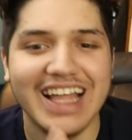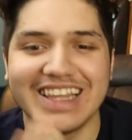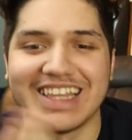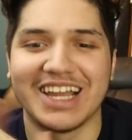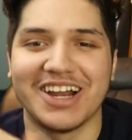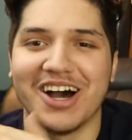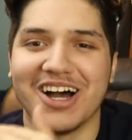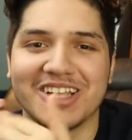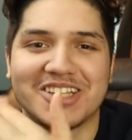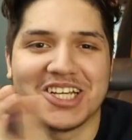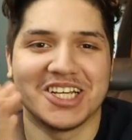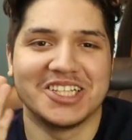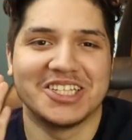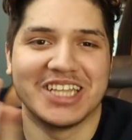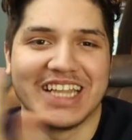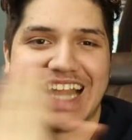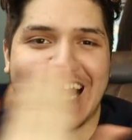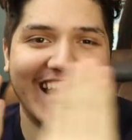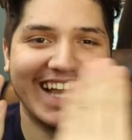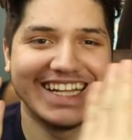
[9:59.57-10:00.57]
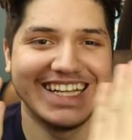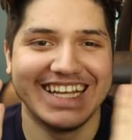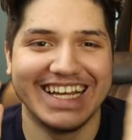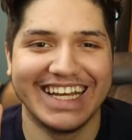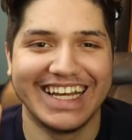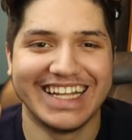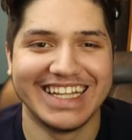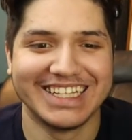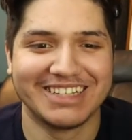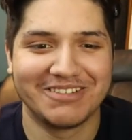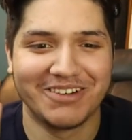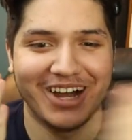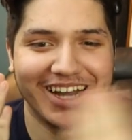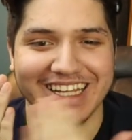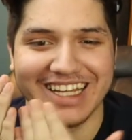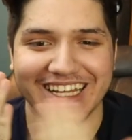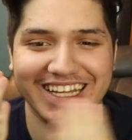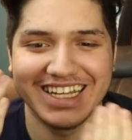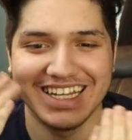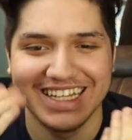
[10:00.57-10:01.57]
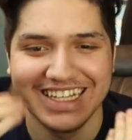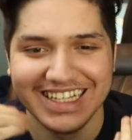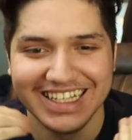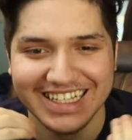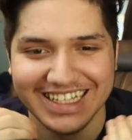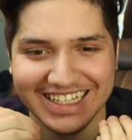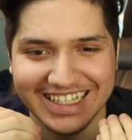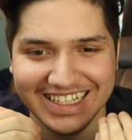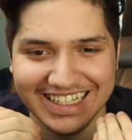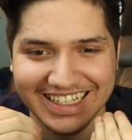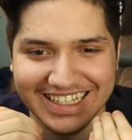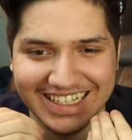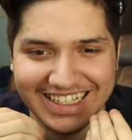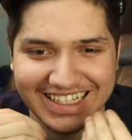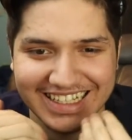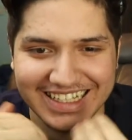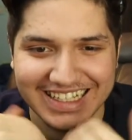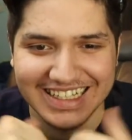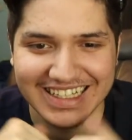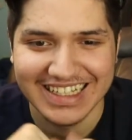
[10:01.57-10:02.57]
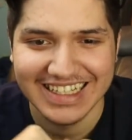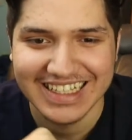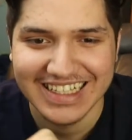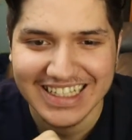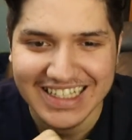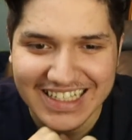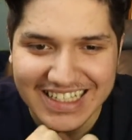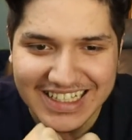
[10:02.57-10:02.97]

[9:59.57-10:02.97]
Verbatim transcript: They're all just lying in and walking. Back.